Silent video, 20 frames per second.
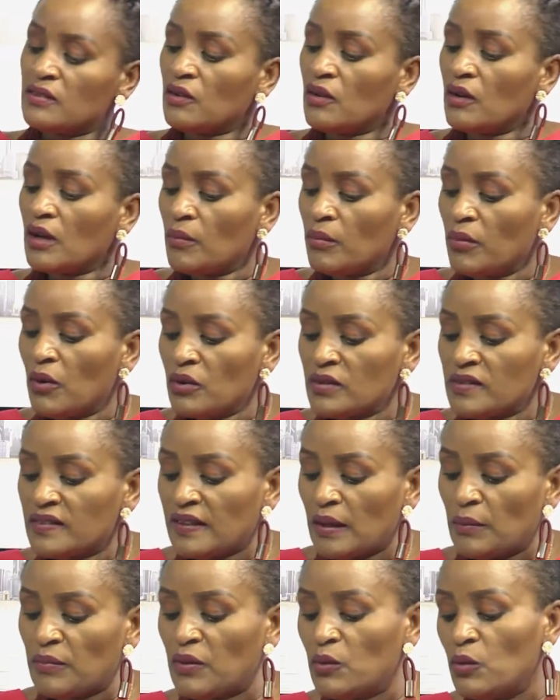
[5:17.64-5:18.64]
talk about
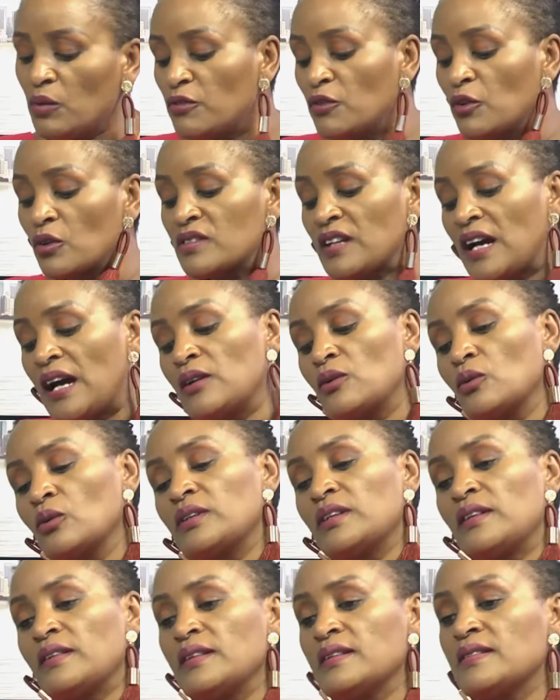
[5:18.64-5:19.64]
something we've not handled
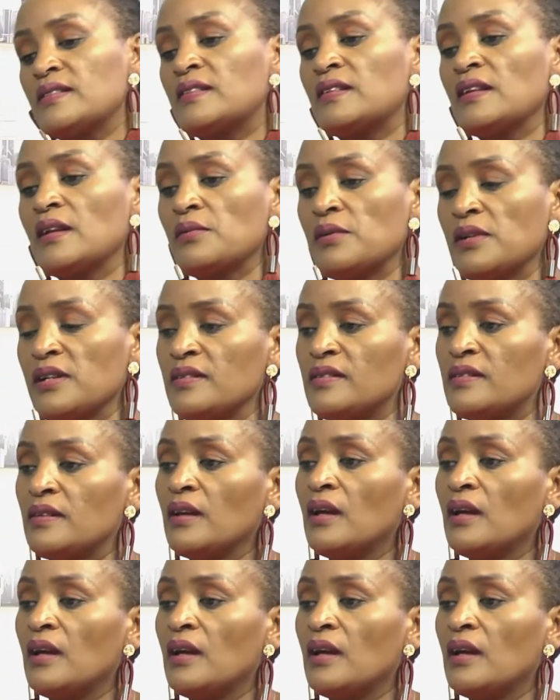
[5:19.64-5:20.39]
in this series.